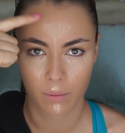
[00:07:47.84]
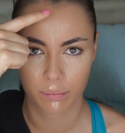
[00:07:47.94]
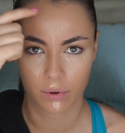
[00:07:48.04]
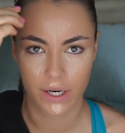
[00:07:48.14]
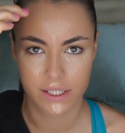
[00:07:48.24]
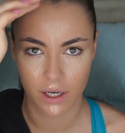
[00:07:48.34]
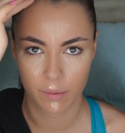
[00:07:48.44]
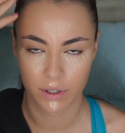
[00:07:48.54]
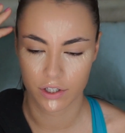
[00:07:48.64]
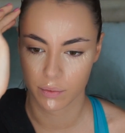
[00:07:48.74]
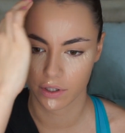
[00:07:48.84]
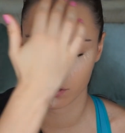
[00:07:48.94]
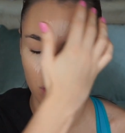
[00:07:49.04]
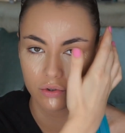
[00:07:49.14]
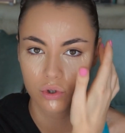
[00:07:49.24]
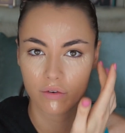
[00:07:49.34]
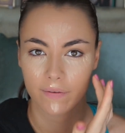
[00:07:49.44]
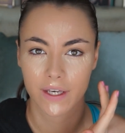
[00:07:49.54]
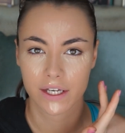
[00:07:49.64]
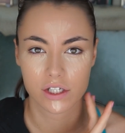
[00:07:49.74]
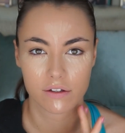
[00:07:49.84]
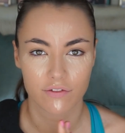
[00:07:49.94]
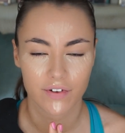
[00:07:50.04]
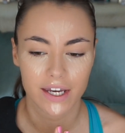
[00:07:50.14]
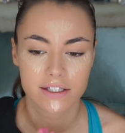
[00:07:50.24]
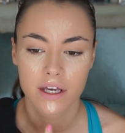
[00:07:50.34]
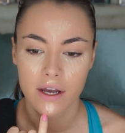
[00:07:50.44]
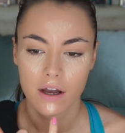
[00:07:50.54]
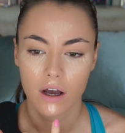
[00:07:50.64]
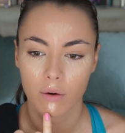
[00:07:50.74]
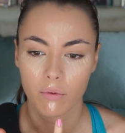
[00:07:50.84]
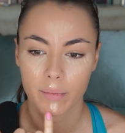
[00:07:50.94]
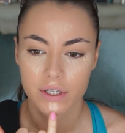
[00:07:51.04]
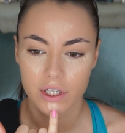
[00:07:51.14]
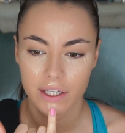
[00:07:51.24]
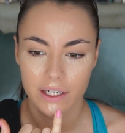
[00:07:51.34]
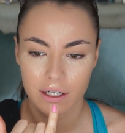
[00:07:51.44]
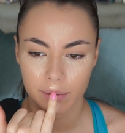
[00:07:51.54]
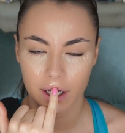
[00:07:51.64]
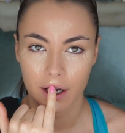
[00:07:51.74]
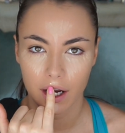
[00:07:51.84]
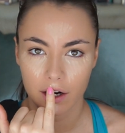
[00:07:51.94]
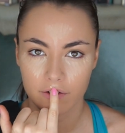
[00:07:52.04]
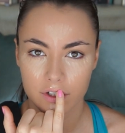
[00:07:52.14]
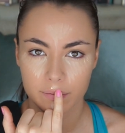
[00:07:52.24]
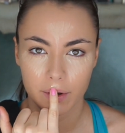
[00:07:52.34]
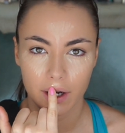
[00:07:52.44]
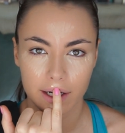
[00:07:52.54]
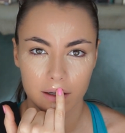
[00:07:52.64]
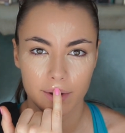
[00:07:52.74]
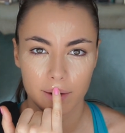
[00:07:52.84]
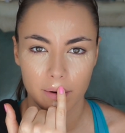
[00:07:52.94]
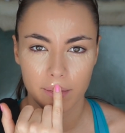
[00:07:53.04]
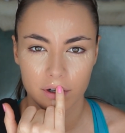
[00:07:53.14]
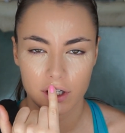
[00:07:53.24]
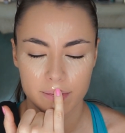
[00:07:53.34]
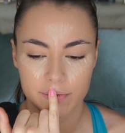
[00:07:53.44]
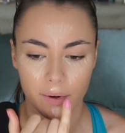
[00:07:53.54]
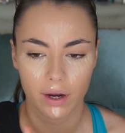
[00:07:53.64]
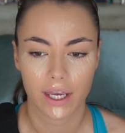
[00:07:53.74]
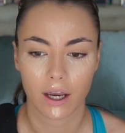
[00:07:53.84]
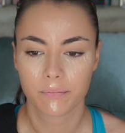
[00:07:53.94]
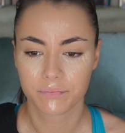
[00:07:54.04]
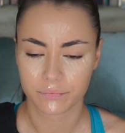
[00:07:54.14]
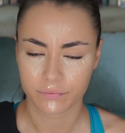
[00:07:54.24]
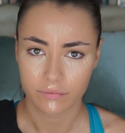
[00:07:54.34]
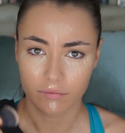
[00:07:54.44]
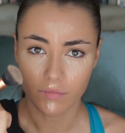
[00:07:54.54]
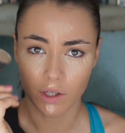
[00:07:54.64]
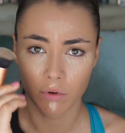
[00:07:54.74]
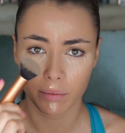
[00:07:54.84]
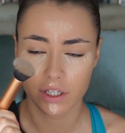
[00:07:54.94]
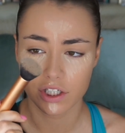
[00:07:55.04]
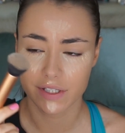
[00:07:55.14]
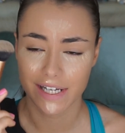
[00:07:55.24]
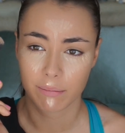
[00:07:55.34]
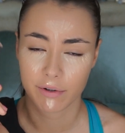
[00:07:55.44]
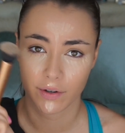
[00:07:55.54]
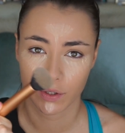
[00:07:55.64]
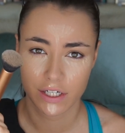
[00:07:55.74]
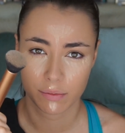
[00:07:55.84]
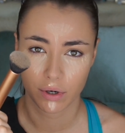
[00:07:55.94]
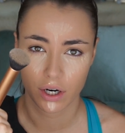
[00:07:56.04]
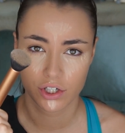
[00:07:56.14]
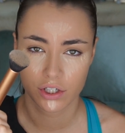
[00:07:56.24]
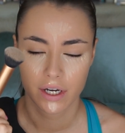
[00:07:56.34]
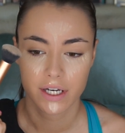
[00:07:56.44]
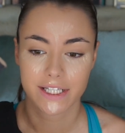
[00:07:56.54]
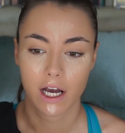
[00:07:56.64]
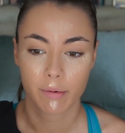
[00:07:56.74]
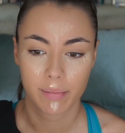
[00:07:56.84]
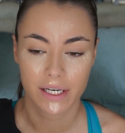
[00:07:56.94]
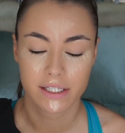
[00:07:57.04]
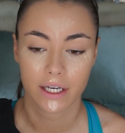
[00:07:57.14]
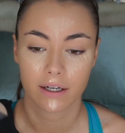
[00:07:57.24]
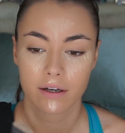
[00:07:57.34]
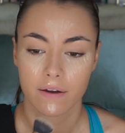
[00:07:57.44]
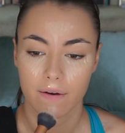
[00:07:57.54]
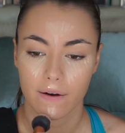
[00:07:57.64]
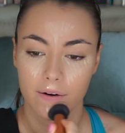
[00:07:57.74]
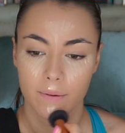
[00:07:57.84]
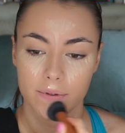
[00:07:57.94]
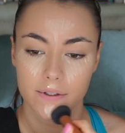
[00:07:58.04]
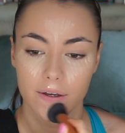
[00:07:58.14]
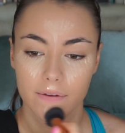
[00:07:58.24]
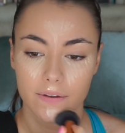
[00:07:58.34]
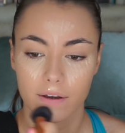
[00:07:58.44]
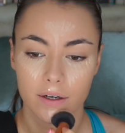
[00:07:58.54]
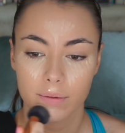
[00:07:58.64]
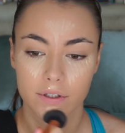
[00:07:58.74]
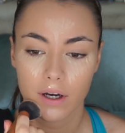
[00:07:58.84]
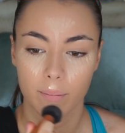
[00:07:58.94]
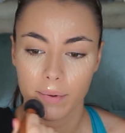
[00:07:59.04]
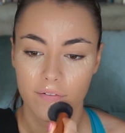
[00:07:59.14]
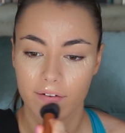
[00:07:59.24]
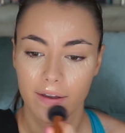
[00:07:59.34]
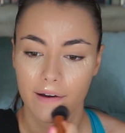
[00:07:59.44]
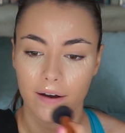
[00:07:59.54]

brighter because we're going to contour around the edges of the face, I want my chin a little bit, and I've just put a little bit above my cupid's bow here. What I'm going to do is take my foundation brush to help it blend in, and I'm just going to start buffing it